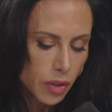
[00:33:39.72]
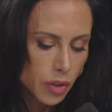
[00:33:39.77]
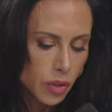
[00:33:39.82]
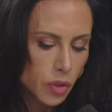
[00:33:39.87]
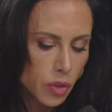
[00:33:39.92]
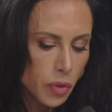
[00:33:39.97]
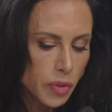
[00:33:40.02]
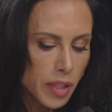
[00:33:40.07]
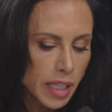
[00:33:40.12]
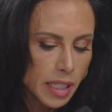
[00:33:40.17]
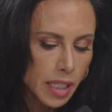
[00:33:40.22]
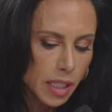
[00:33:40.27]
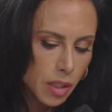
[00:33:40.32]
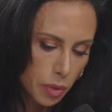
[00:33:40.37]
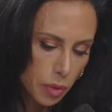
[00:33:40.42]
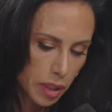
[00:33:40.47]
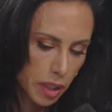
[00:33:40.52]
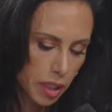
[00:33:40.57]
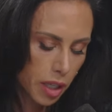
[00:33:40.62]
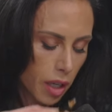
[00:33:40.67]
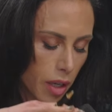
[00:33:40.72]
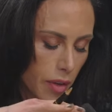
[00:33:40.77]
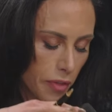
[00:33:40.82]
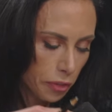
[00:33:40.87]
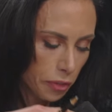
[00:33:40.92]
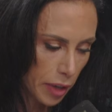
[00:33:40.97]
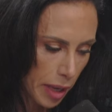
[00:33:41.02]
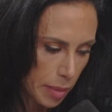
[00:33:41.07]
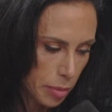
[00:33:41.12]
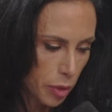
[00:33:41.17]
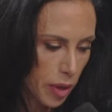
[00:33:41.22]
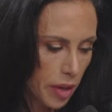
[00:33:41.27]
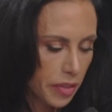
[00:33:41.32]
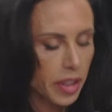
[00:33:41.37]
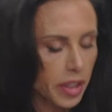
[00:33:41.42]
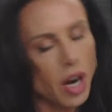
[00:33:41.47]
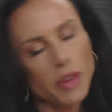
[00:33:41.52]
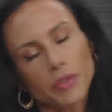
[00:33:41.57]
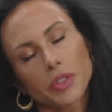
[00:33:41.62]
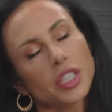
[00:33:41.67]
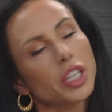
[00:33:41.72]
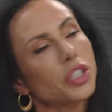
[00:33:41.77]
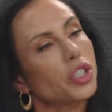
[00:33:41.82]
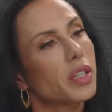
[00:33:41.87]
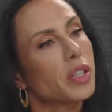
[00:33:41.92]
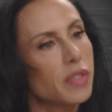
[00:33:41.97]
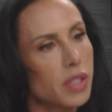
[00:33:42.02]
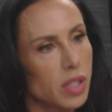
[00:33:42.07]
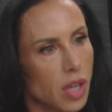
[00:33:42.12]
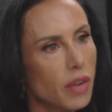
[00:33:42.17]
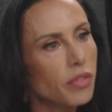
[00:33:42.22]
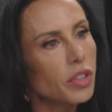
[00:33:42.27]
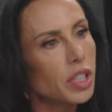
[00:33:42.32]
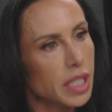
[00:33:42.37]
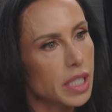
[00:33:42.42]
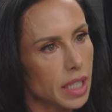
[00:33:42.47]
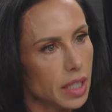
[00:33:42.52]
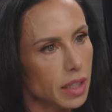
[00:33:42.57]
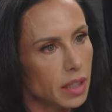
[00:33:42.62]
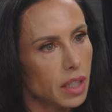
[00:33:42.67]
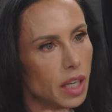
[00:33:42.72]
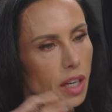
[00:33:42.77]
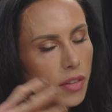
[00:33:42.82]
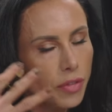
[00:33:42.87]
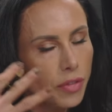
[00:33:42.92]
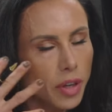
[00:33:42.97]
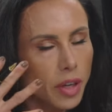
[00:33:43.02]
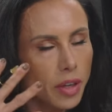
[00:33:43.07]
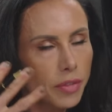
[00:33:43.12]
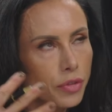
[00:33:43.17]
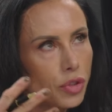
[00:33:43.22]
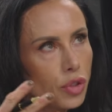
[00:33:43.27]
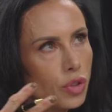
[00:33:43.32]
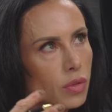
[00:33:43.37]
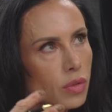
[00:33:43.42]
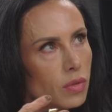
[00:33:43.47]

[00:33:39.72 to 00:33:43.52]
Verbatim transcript: so this is really framed around the conversation of sovereignty, of of